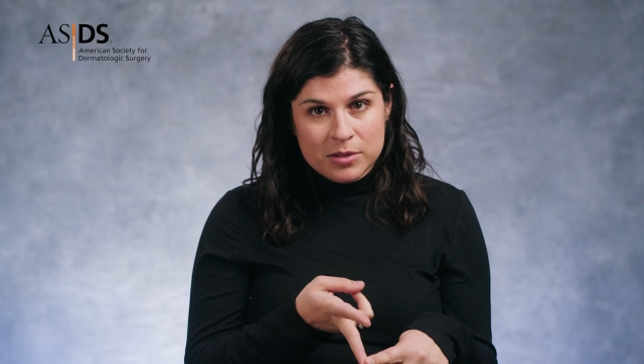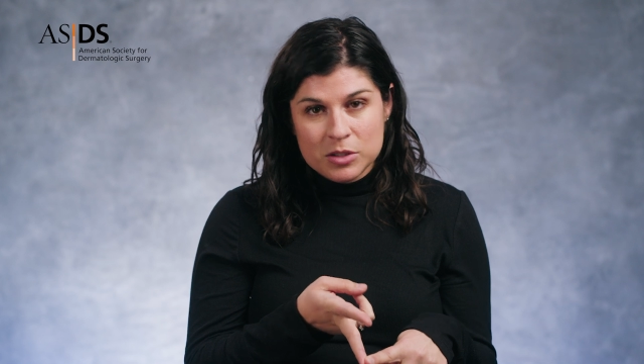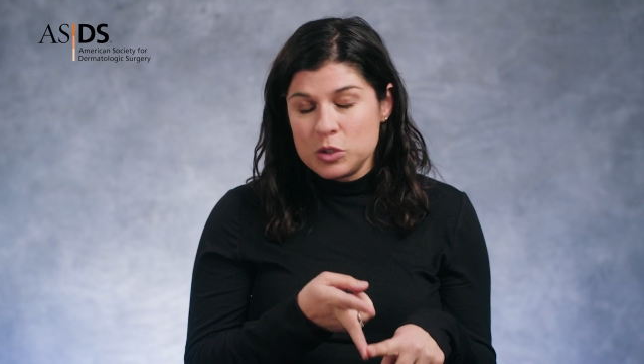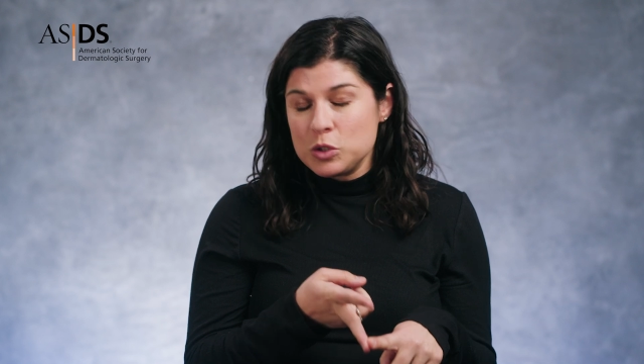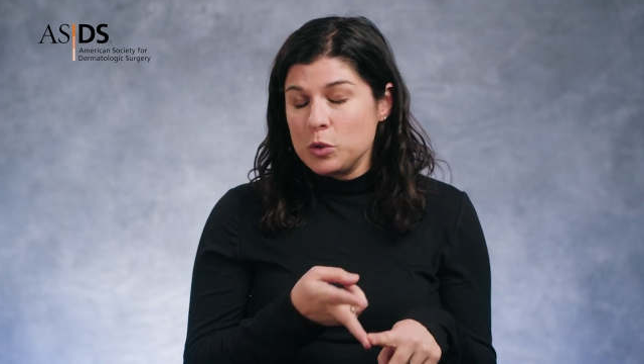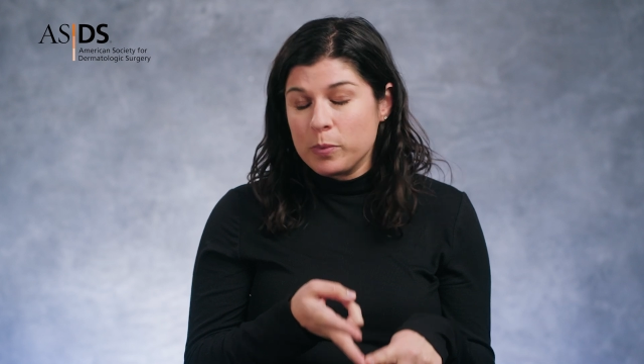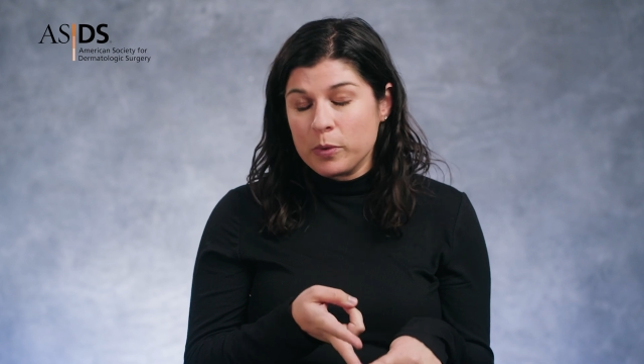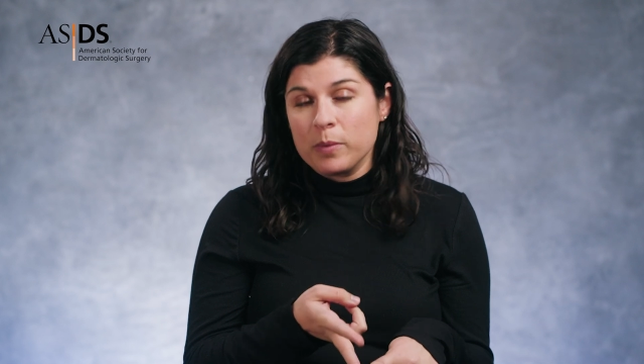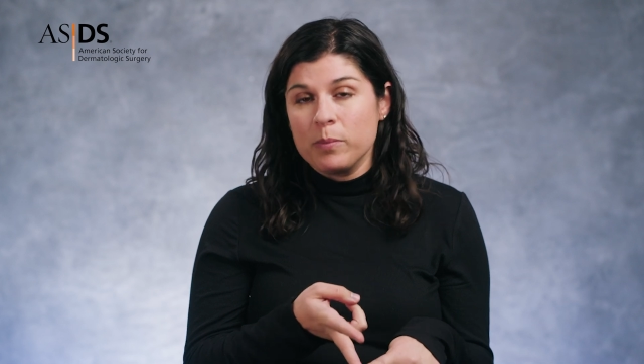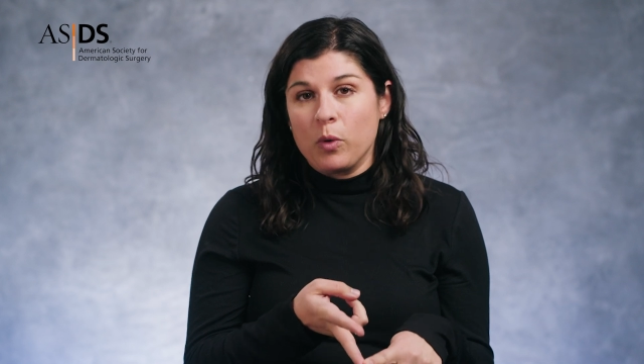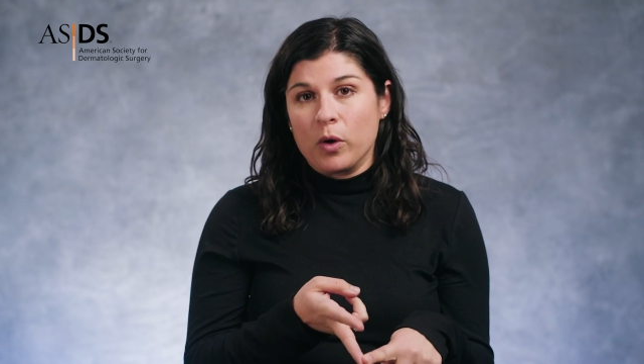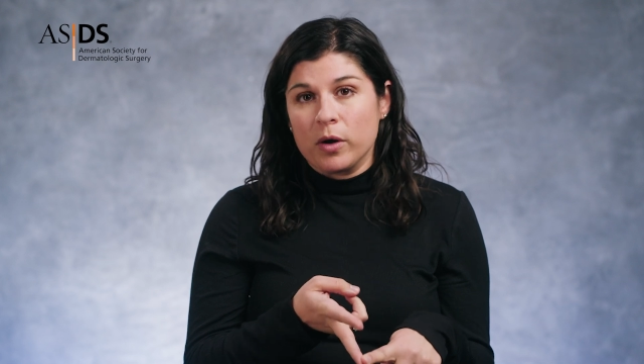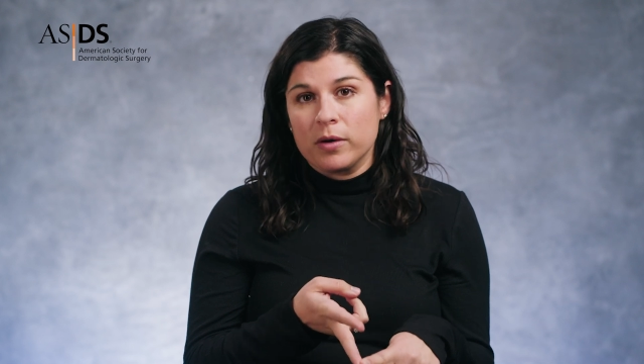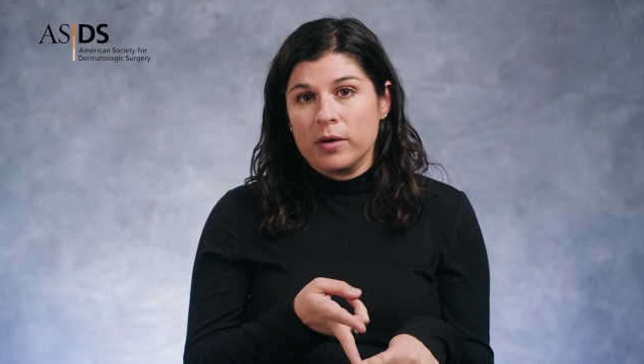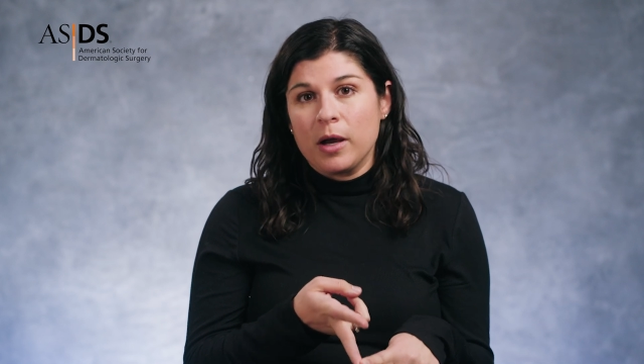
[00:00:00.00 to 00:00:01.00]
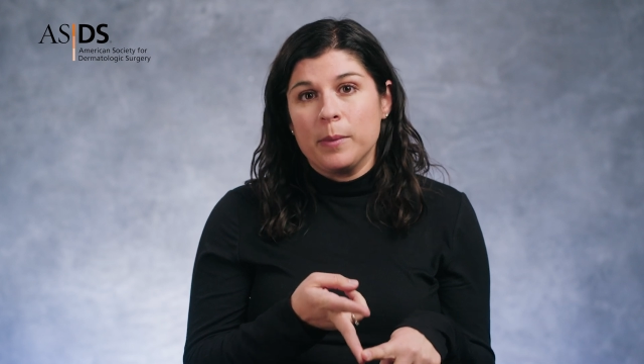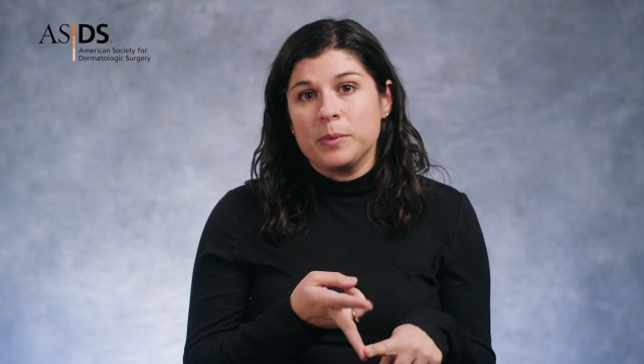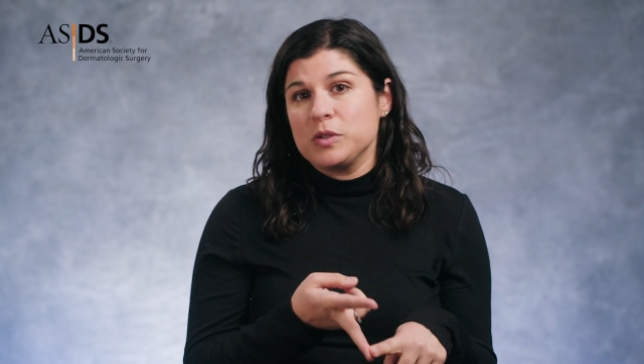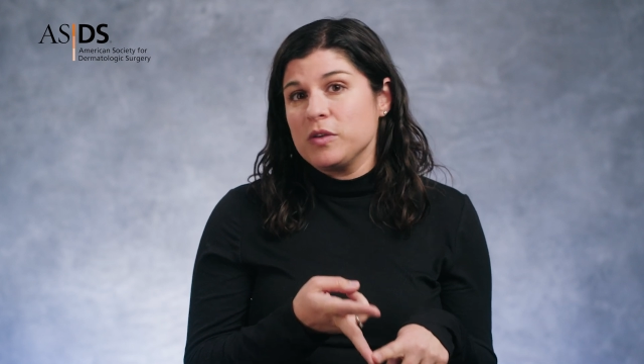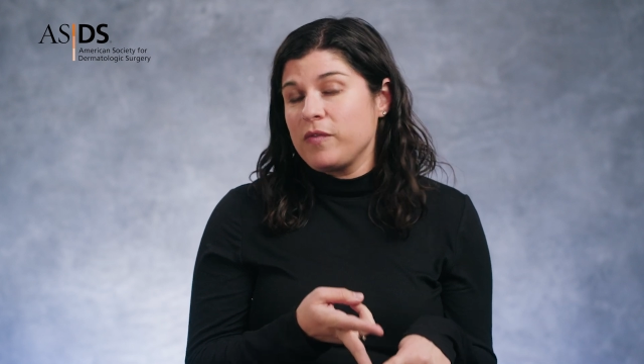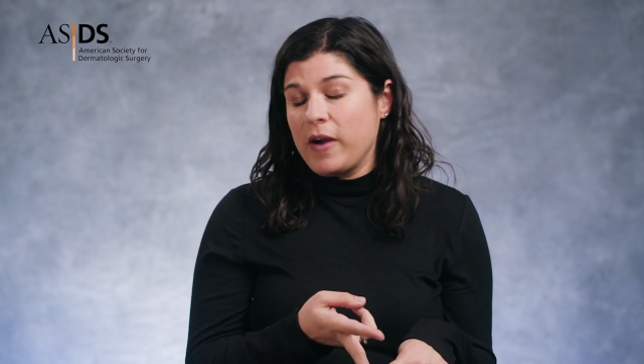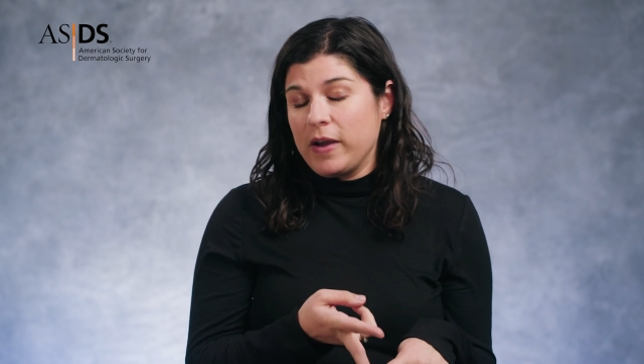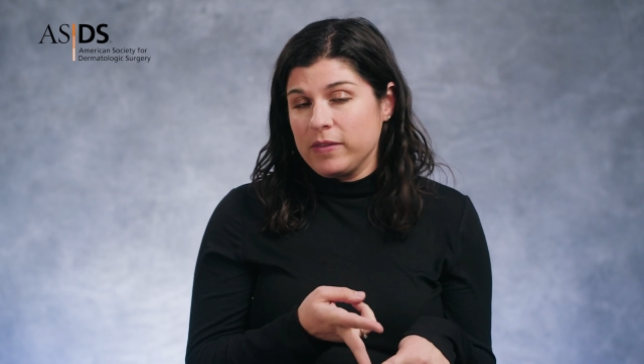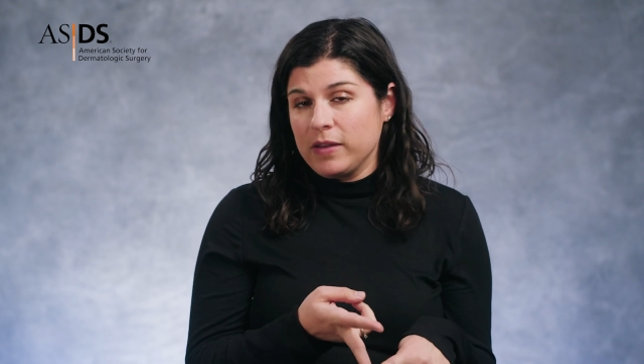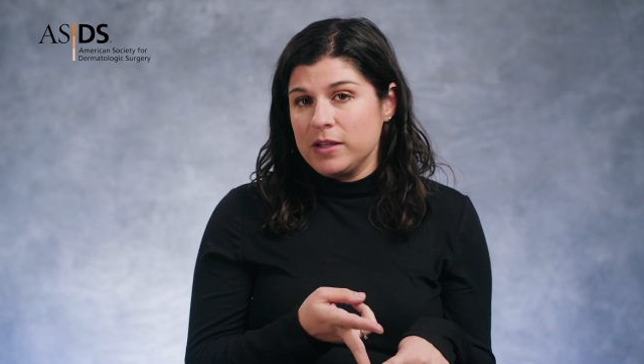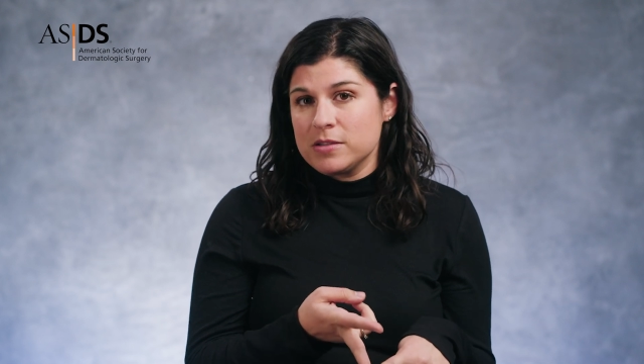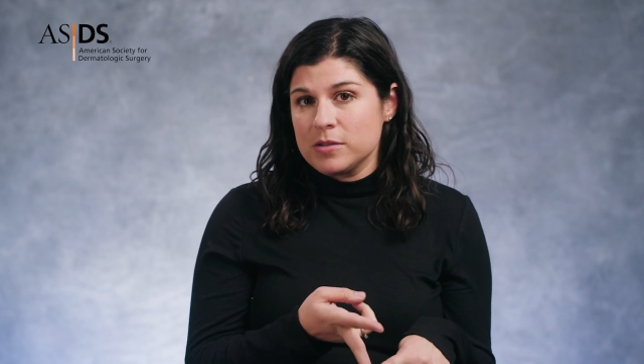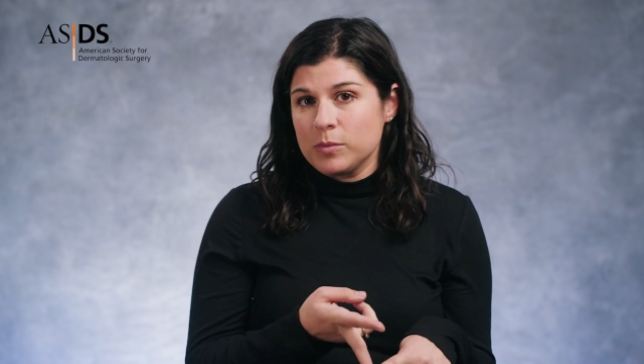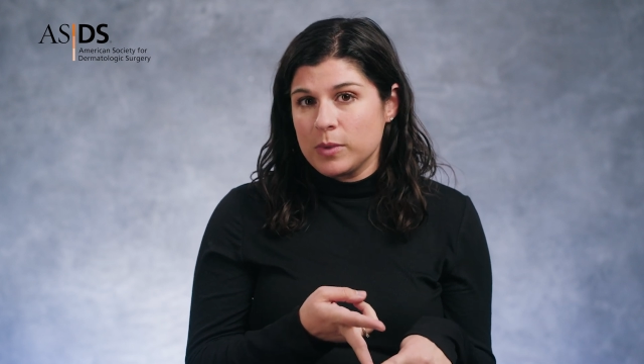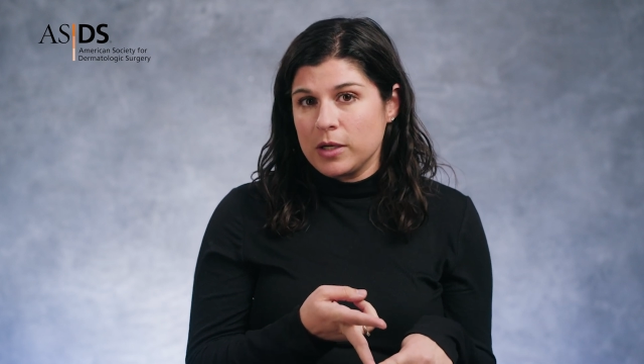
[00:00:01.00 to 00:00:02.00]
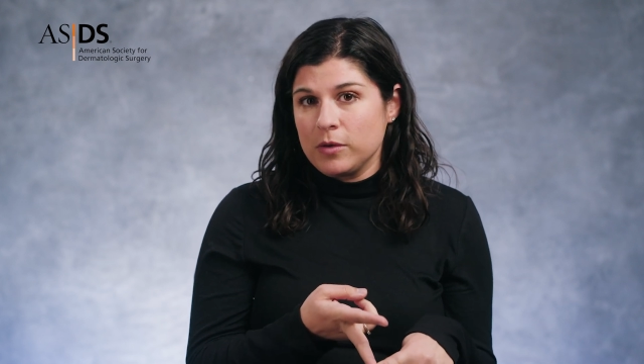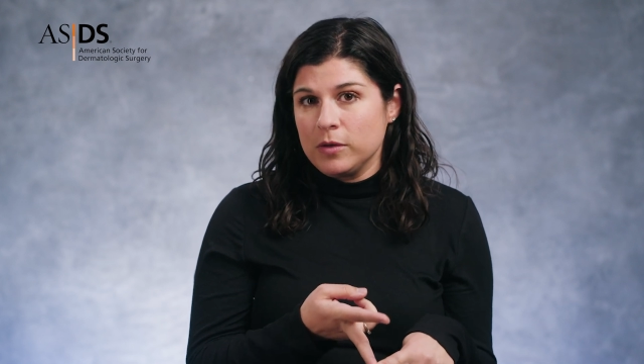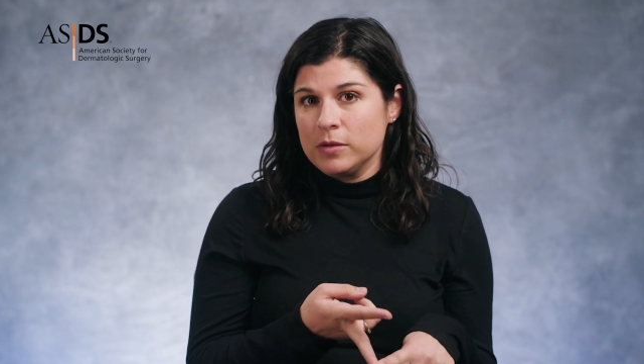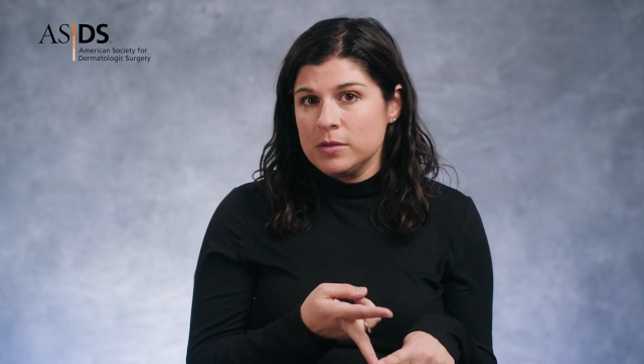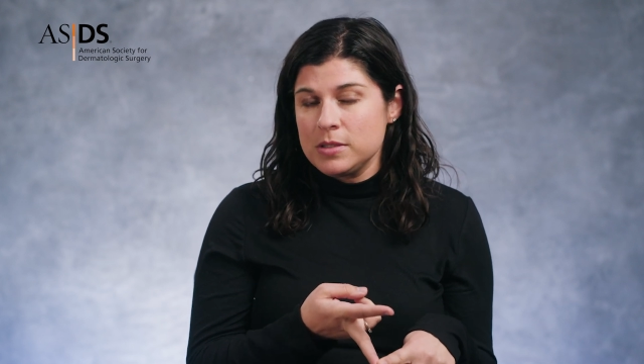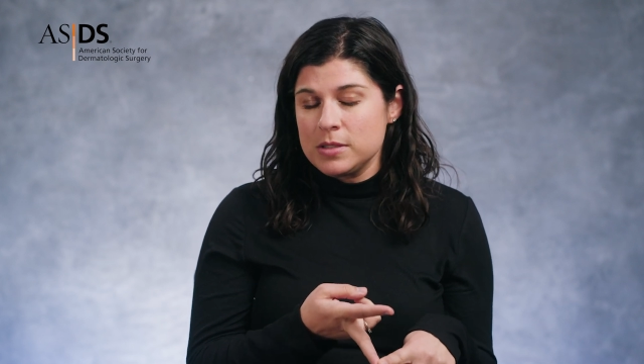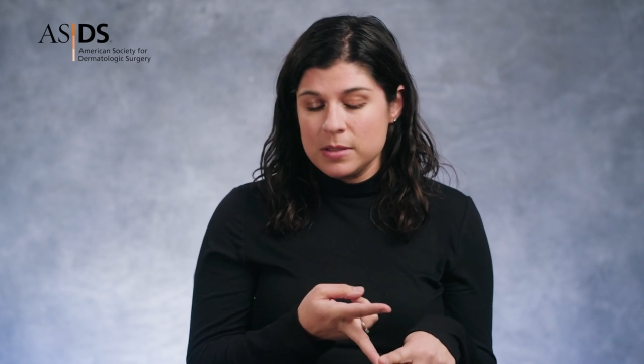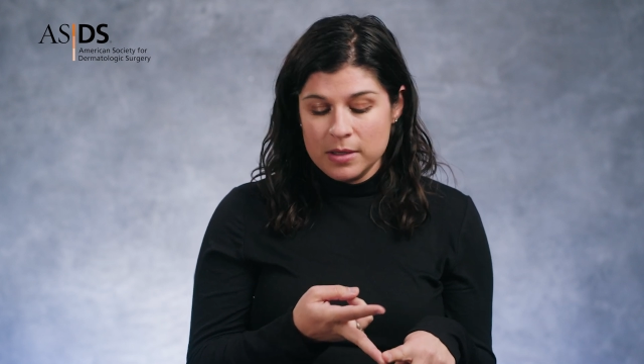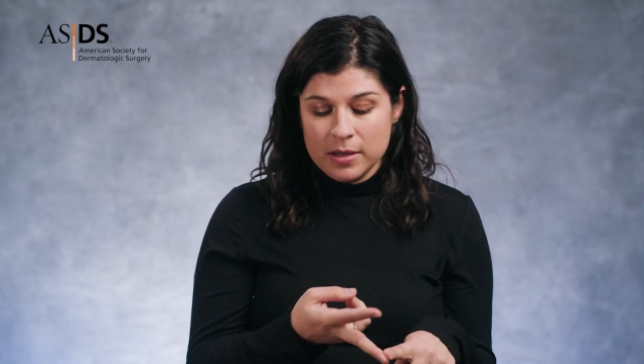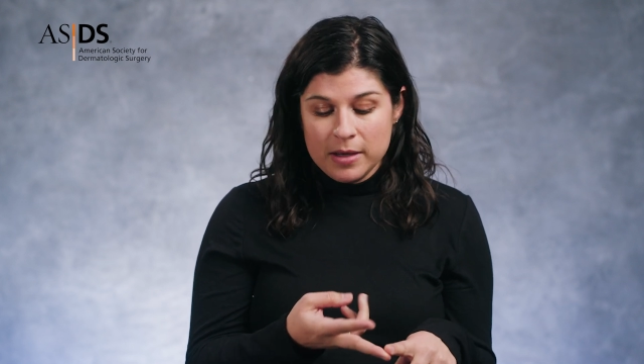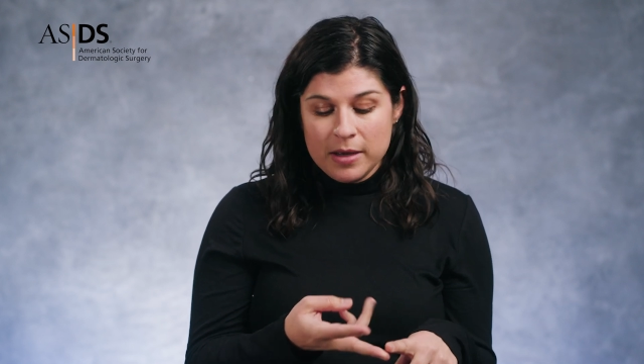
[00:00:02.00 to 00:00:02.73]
Super important, helps with fine lines and wrinkles.